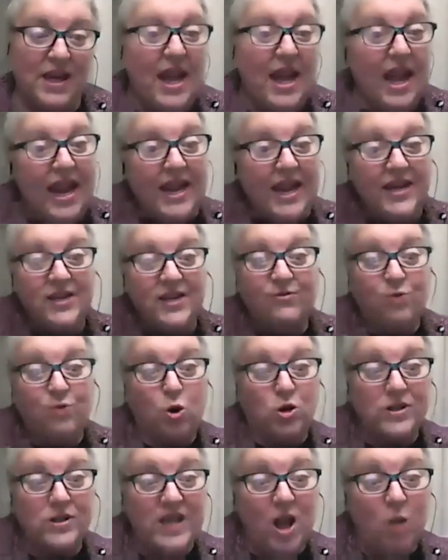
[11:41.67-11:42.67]
And of
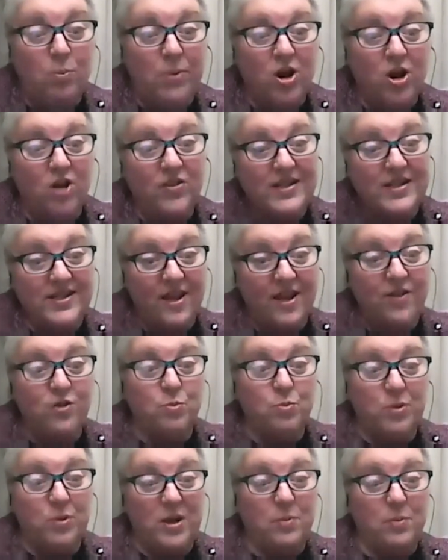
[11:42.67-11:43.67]
course, helping all these other
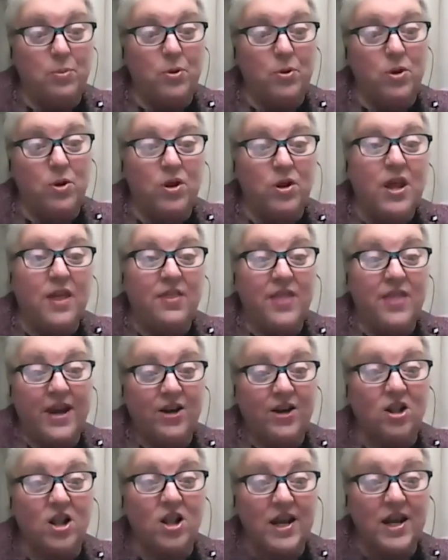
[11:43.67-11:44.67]
people that are
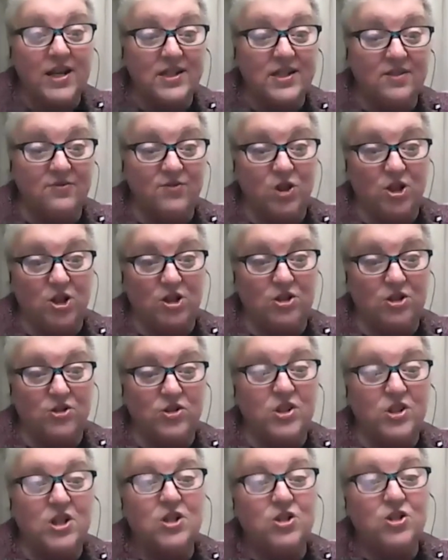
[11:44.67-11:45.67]
clients of
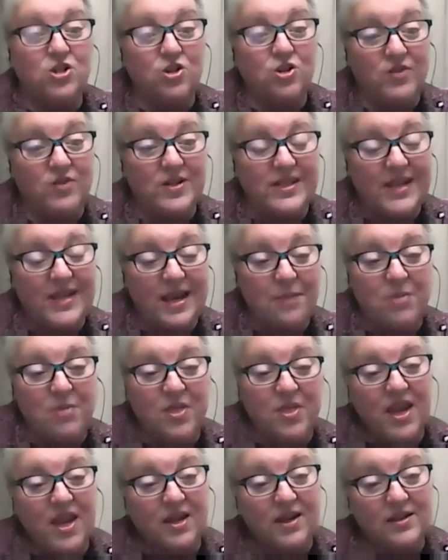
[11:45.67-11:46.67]
yours do the same
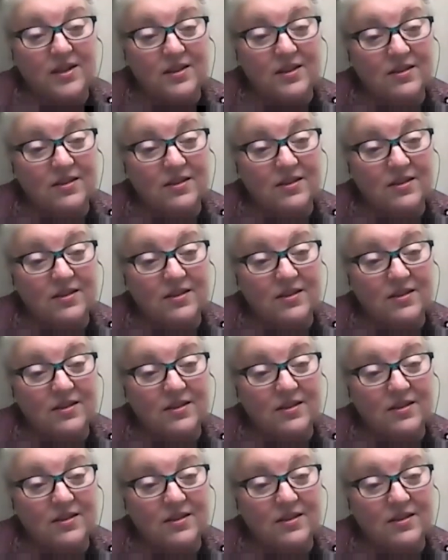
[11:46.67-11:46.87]
thing.